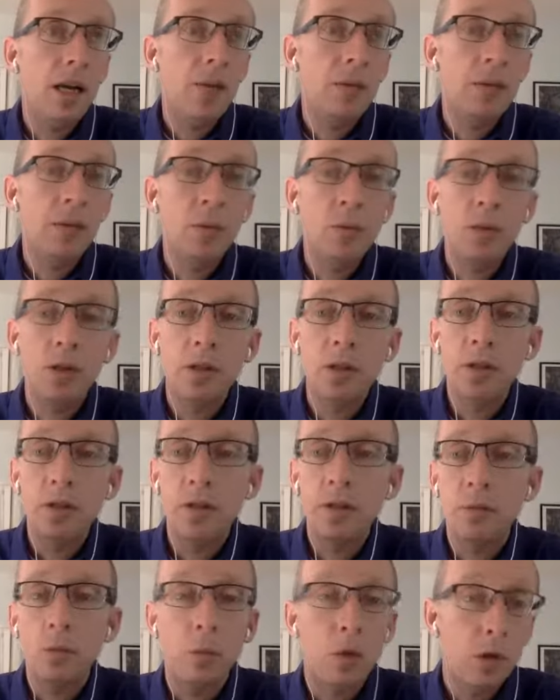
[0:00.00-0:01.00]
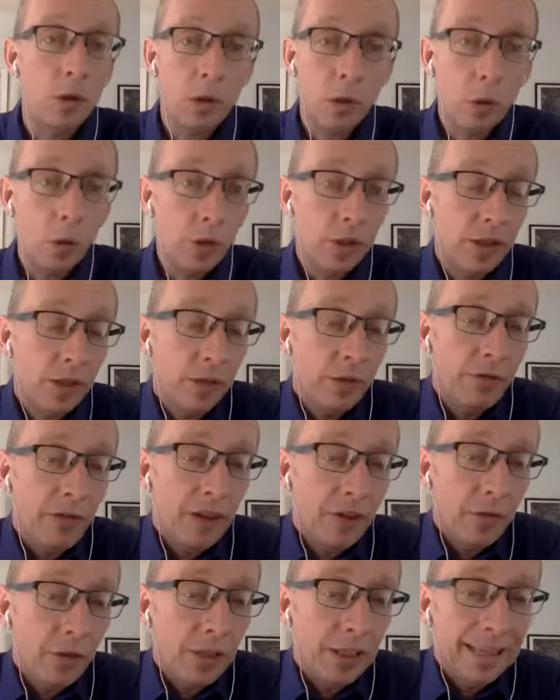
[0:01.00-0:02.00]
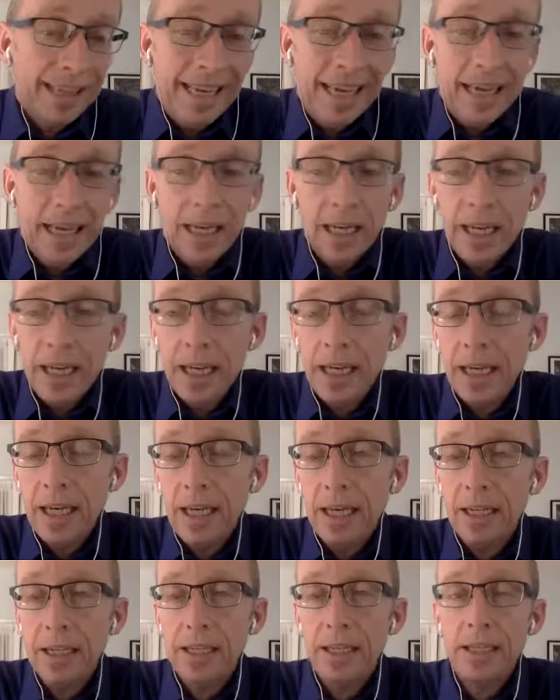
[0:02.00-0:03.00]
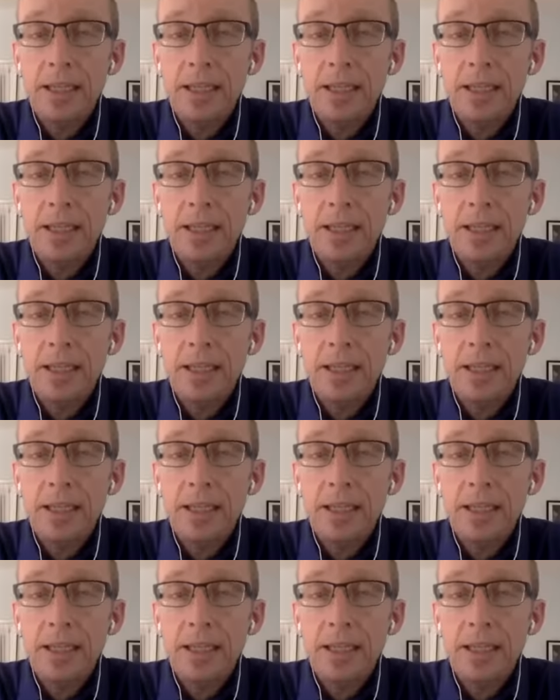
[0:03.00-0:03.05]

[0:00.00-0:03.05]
people were alerted that you favorited that, and